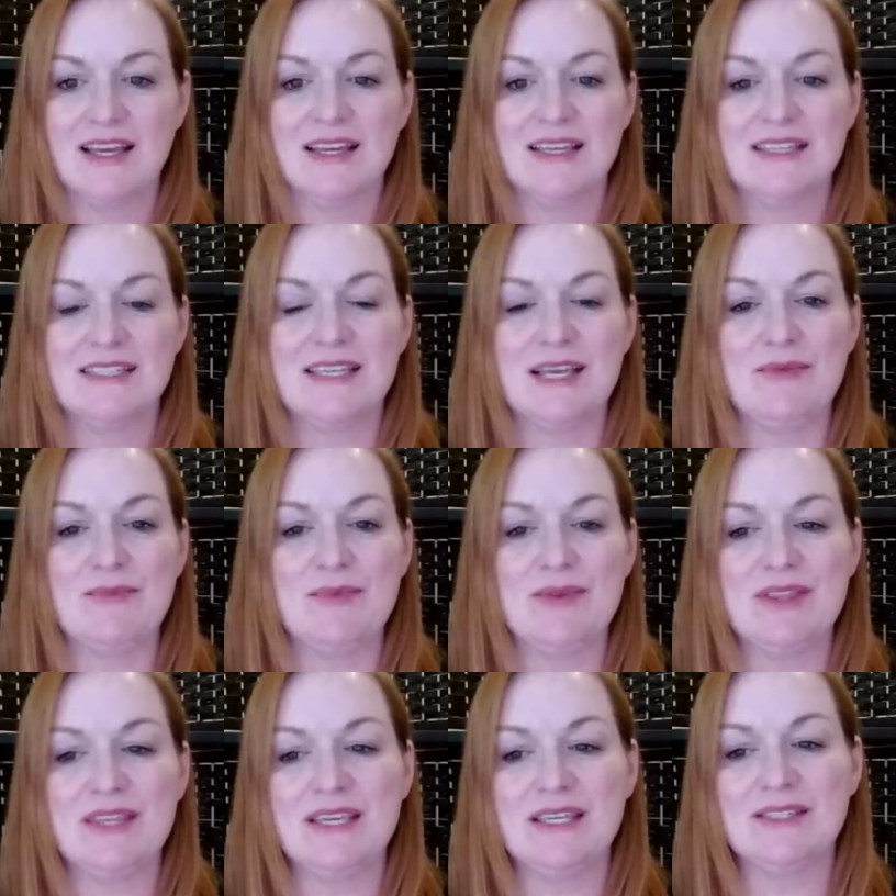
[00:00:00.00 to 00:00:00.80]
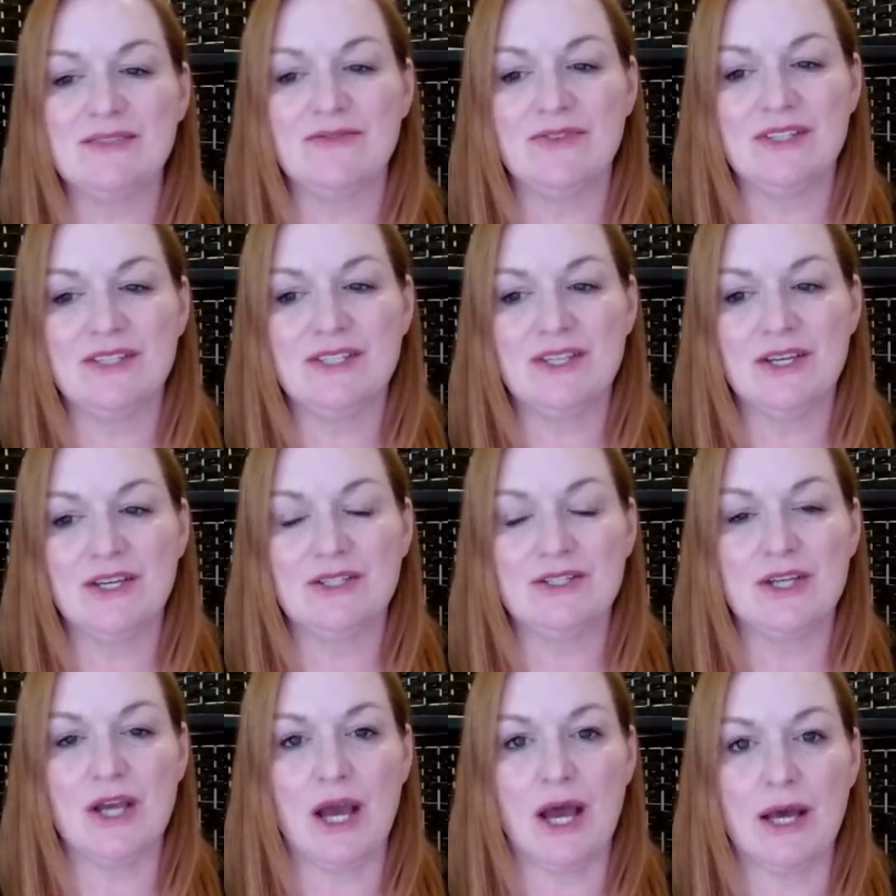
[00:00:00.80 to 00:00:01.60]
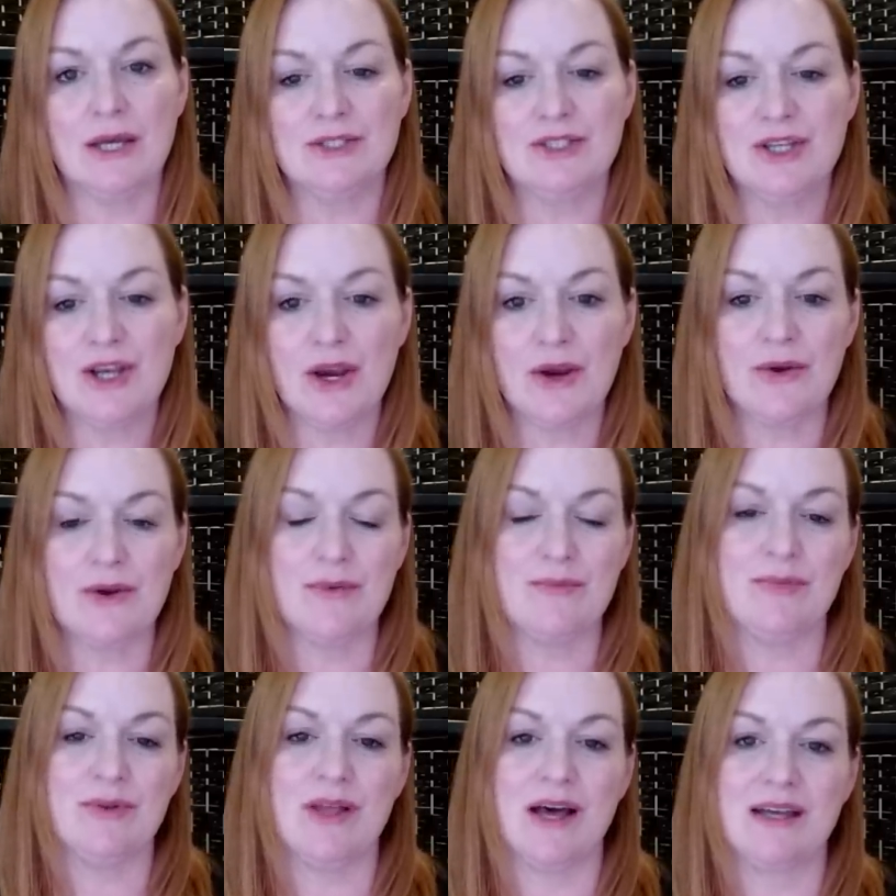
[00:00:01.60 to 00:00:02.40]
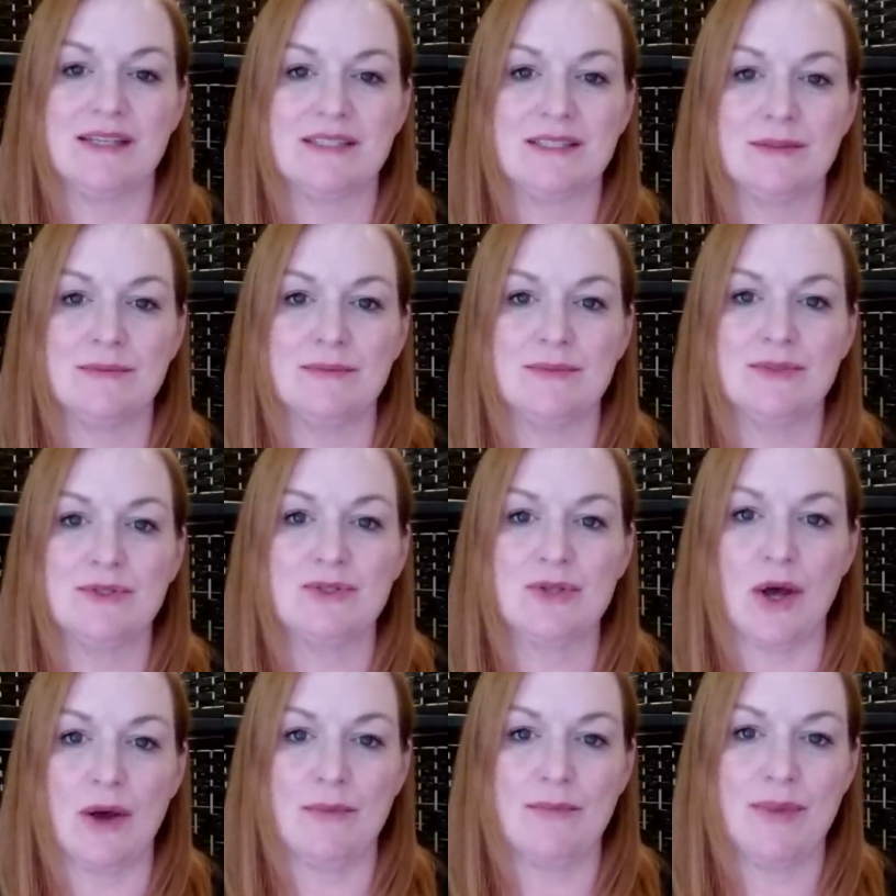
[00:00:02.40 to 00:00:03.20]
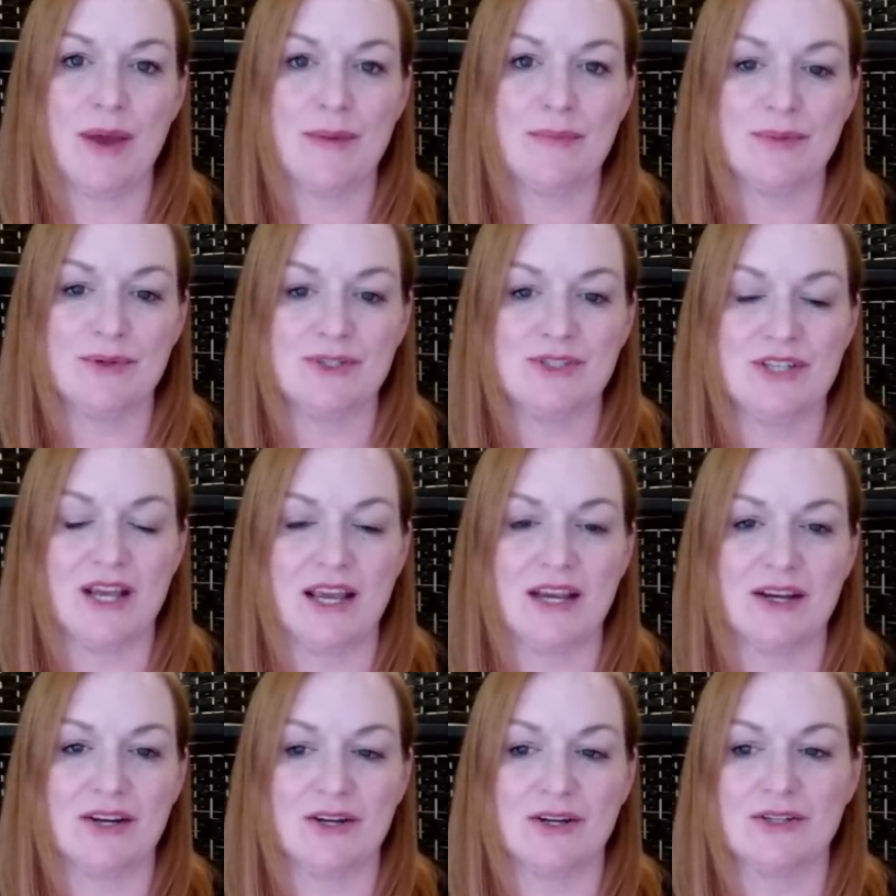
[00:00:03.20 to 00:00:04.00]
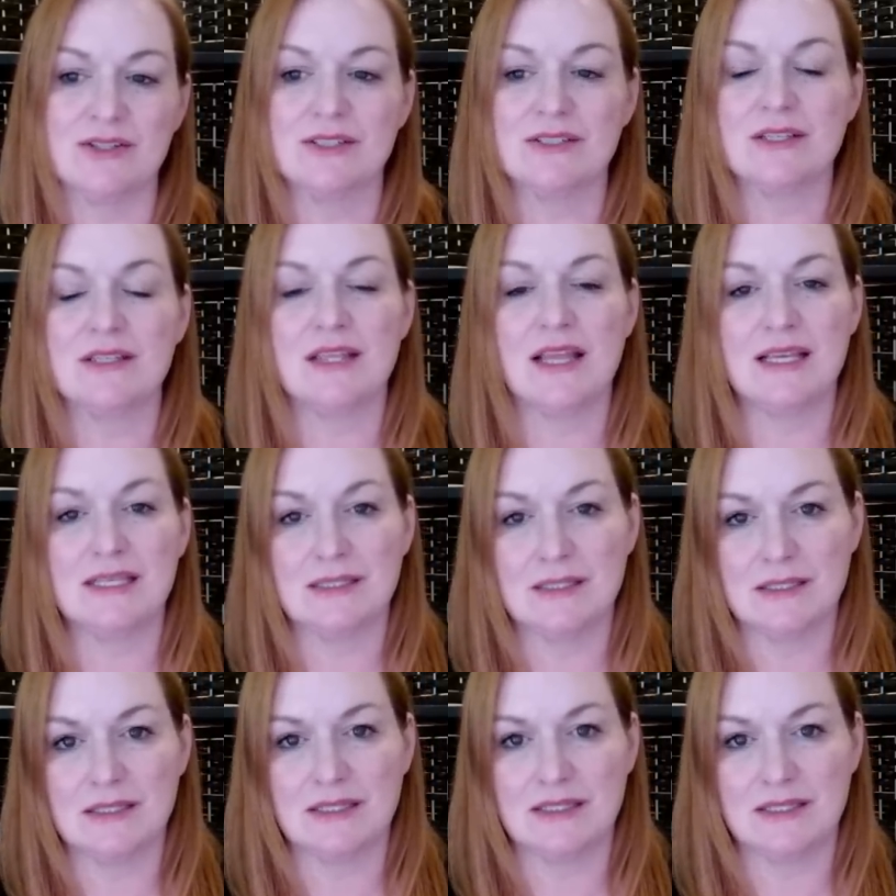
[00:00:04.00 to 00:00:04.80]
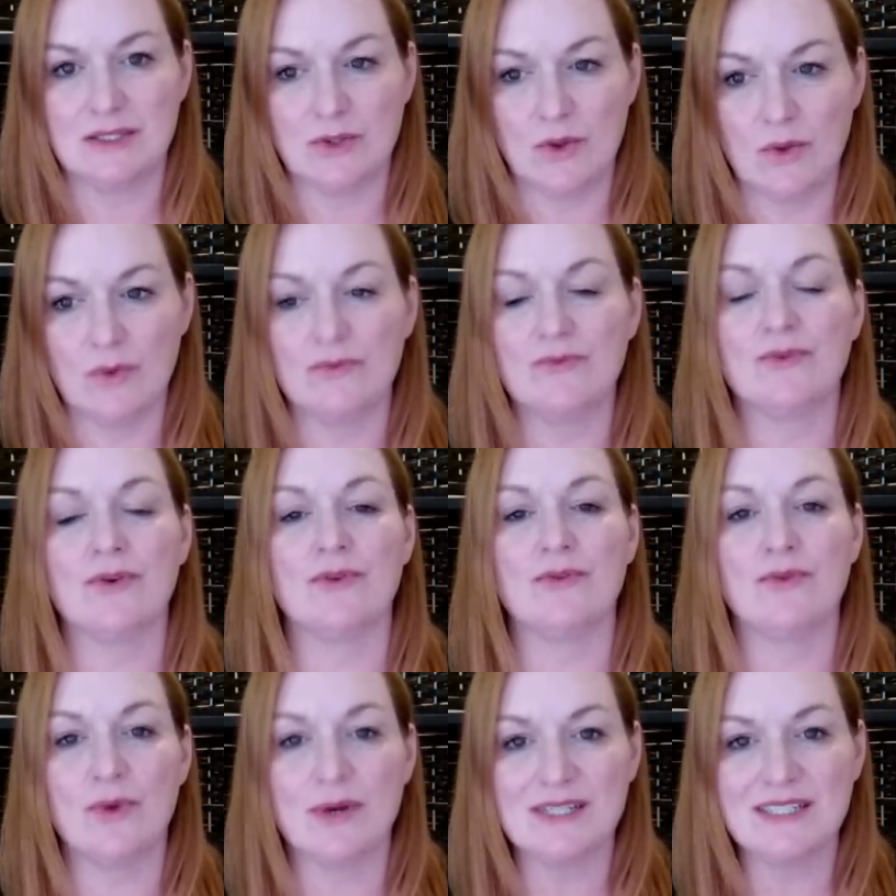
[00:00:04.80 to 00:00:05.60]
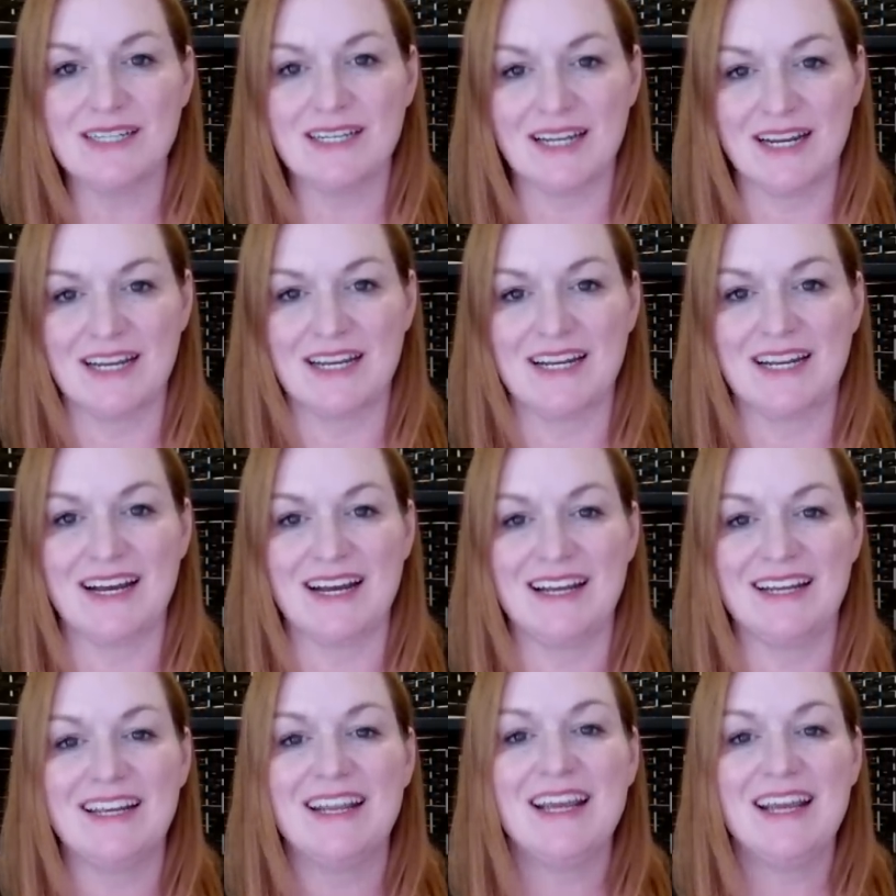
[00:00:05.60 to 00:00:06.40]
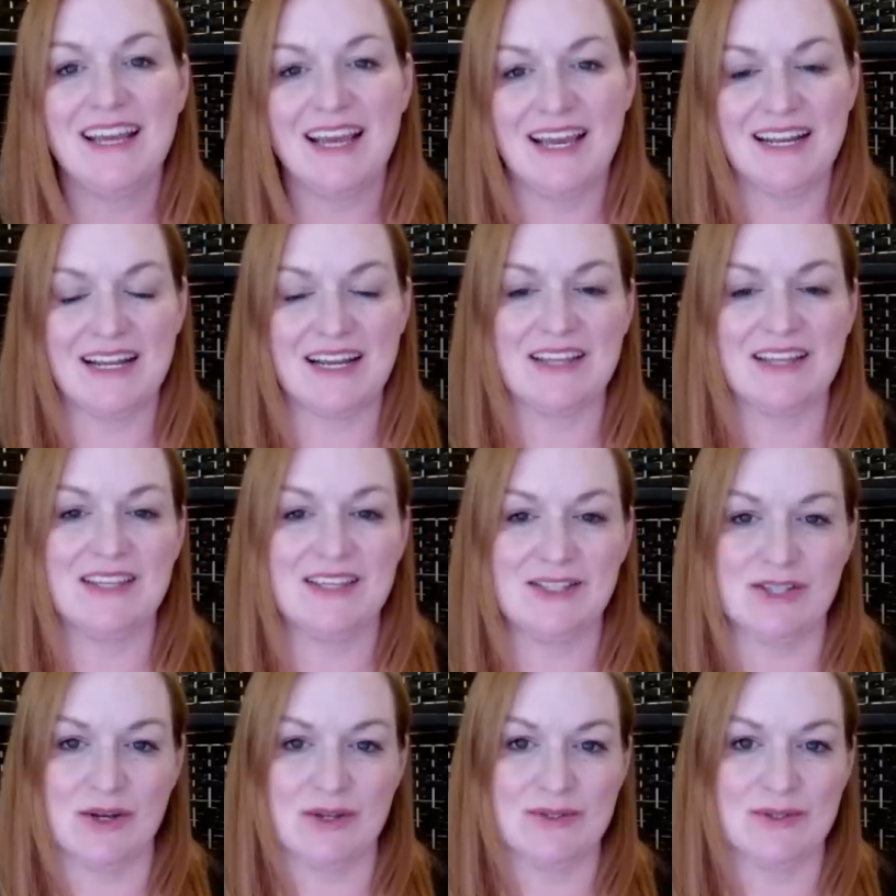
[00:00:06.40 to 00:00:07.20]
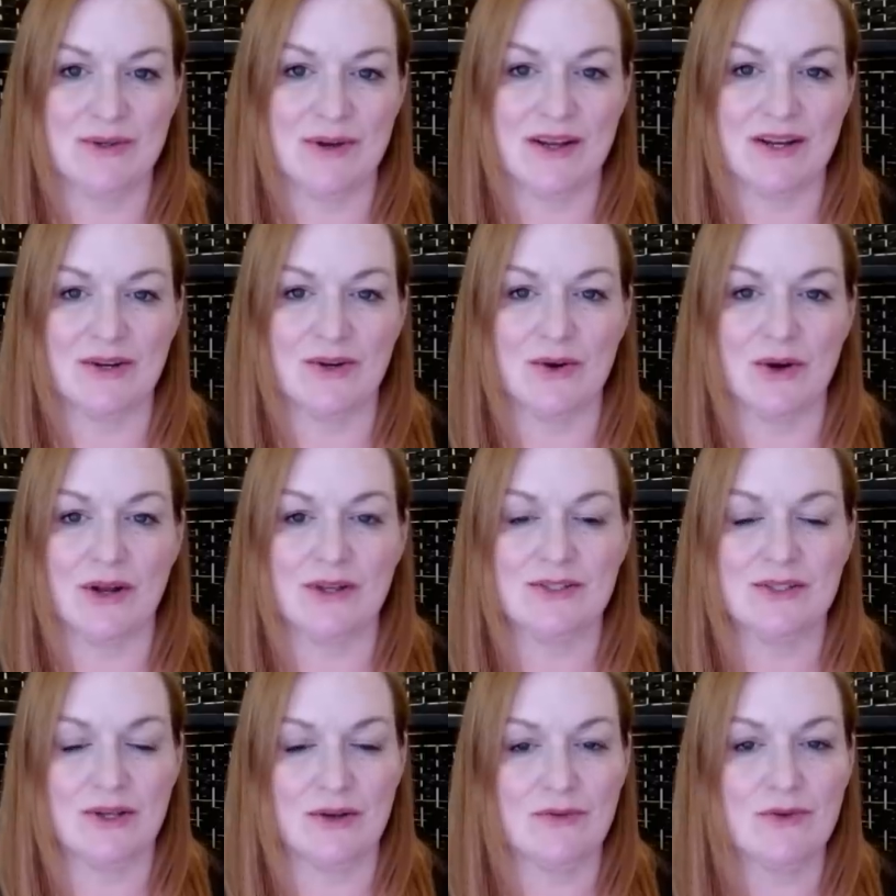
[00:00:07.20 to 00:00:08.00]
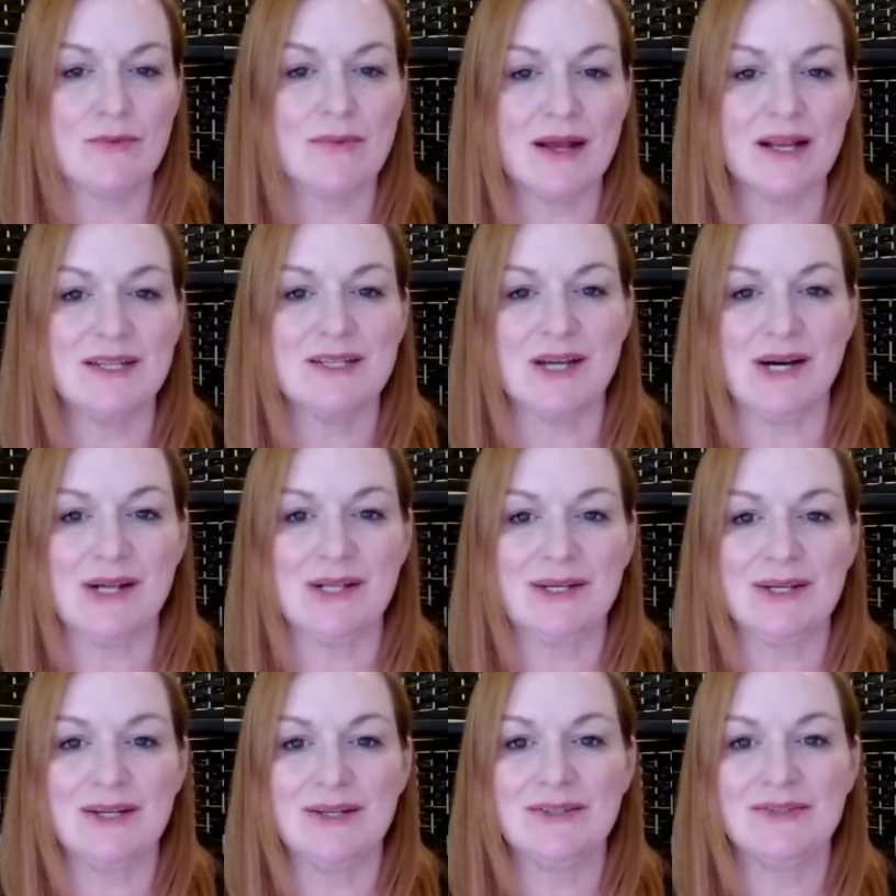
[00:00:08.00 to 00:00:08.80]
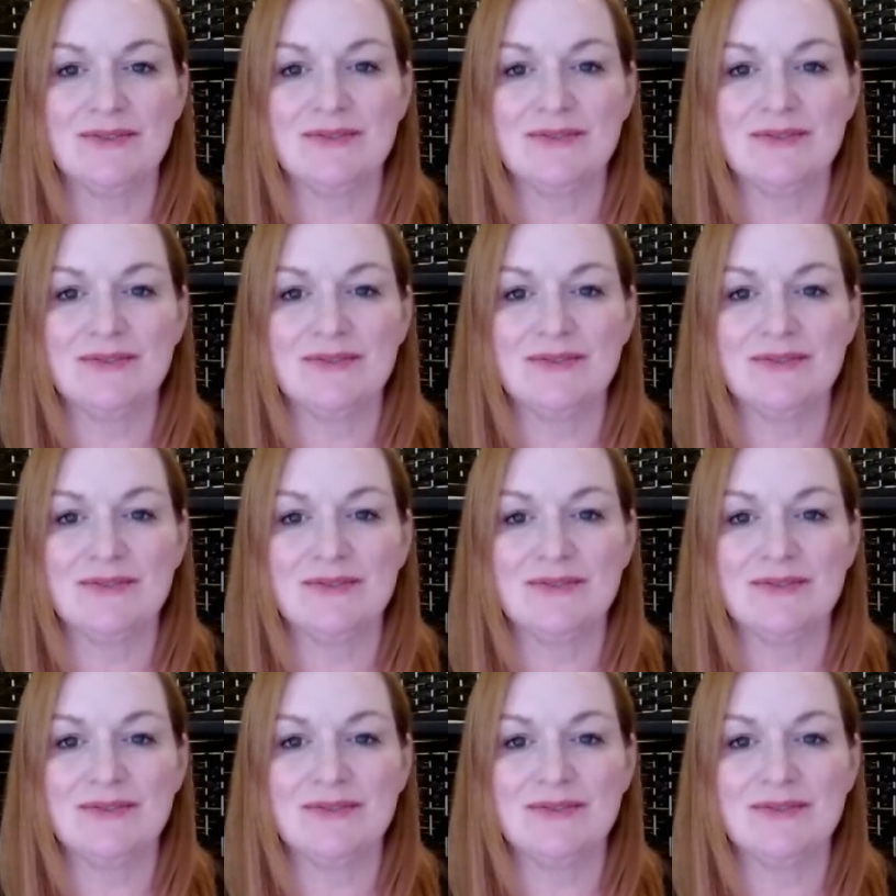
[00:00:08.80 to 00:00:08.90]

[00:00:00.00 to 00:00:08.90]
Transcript: Same with these vintage uh, cherry blossom salt and pepper shakers. They sold for $14.99 and I got these also at a garage sale for about a dollar.